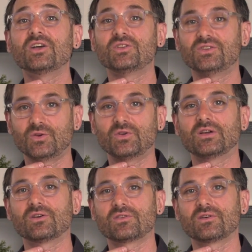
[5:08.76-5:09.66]

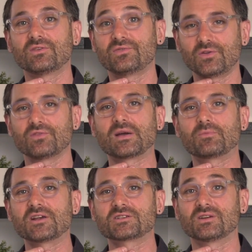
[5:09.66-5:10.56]
you feel the
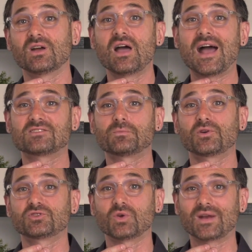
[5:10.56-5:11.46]
vibration, as
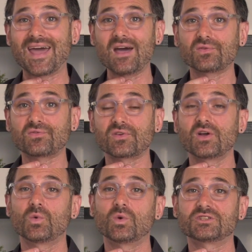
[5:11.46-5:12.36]
opposed to an F,
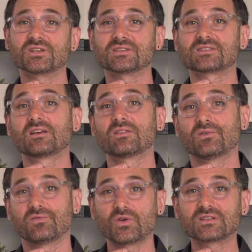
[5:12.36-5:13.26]
which is
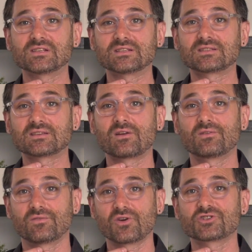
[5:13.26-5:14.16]
the voiceless
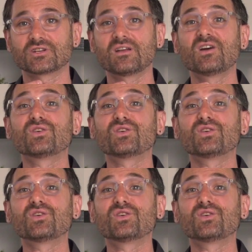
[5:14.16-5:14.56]
version,